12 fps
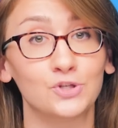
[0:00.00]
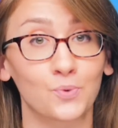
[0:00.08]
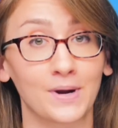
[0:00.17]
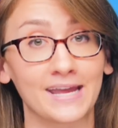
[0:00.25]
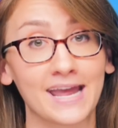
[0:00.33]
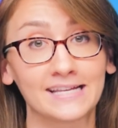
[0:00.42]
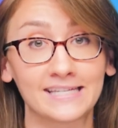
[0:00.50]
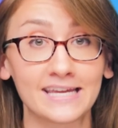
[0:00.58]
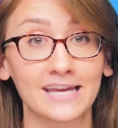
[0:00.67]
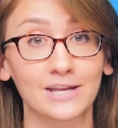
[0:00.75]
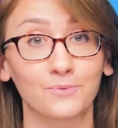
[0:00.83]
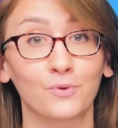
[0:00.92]

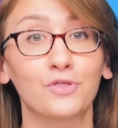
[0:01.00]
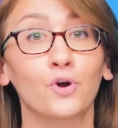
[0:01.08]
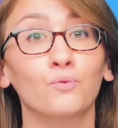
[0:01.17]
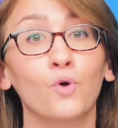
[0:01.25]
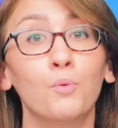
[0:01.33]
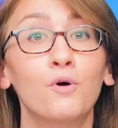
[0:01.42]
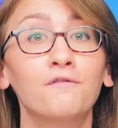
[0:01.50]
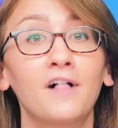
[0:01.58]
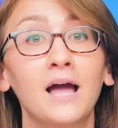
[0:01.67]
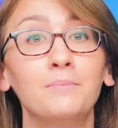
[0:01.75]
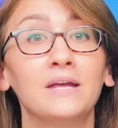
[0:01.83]
2018 when their RoboFly